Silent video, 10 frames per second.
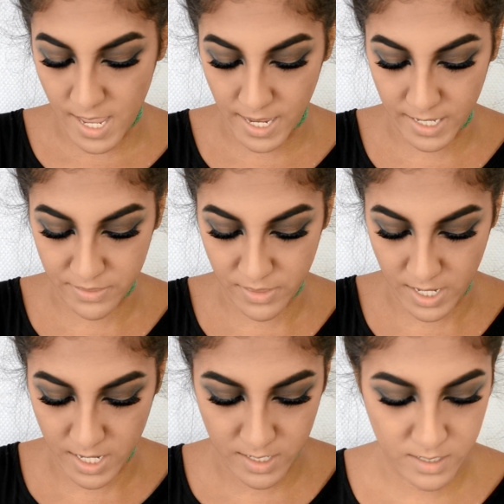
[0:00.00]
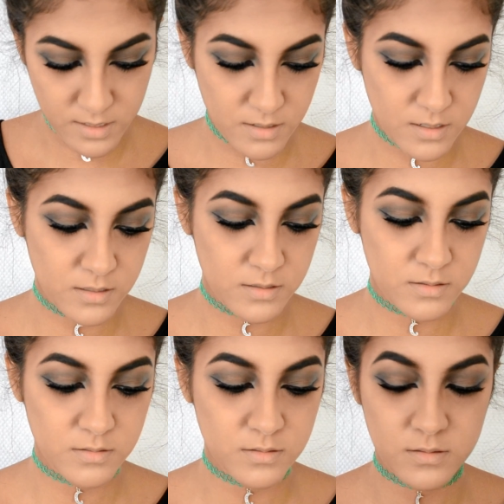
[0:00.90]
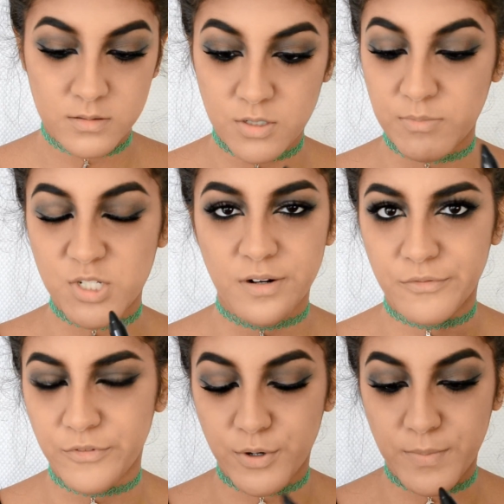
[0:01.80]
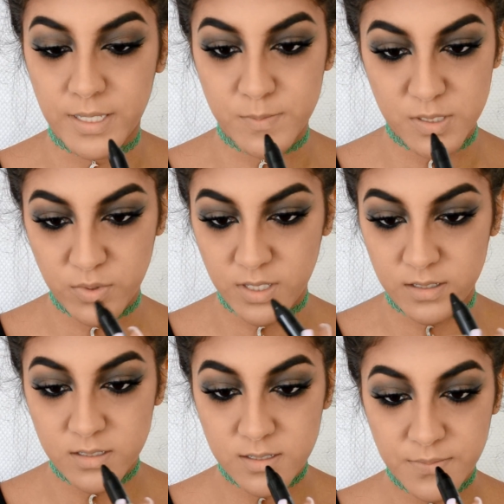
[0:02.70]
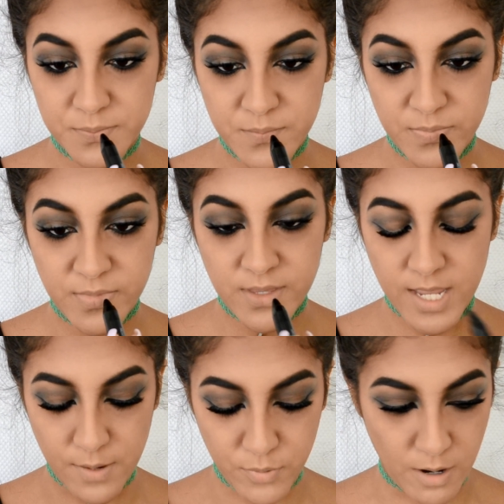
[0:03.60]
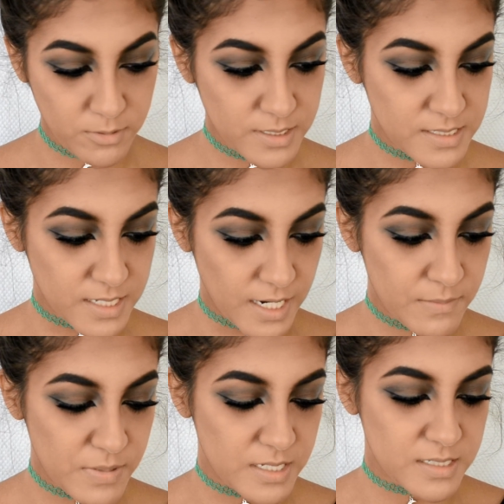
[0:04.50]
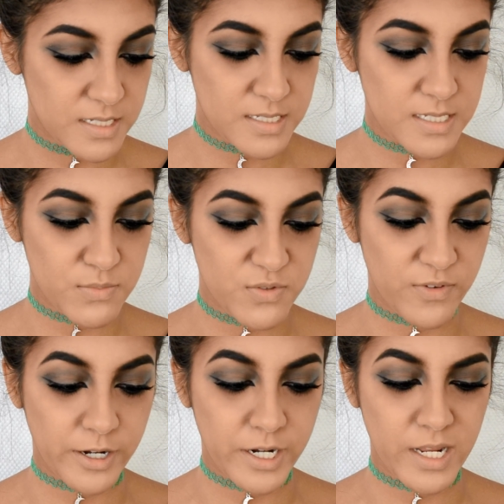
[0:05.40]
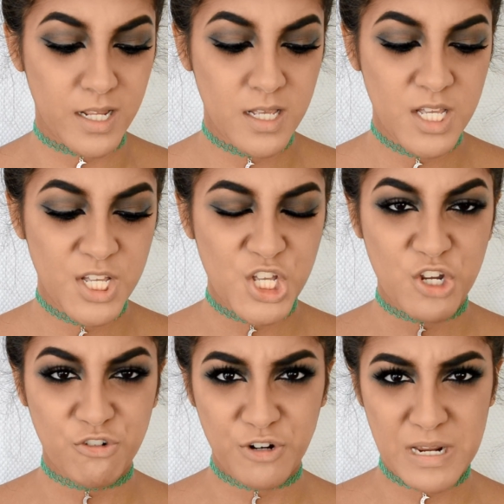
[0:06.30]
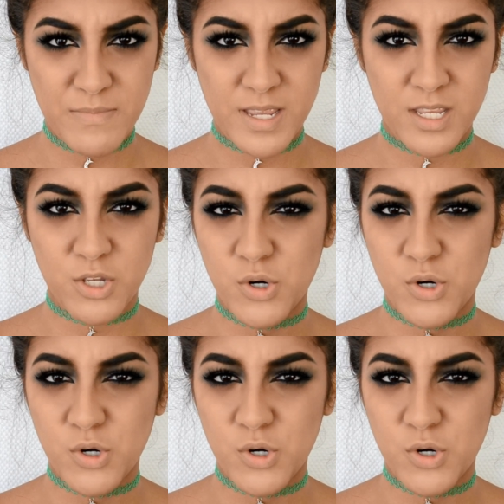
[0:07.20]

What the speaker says: And then, so I'm just going to fill my lips in with this. and probably set it because this seems very creamy, you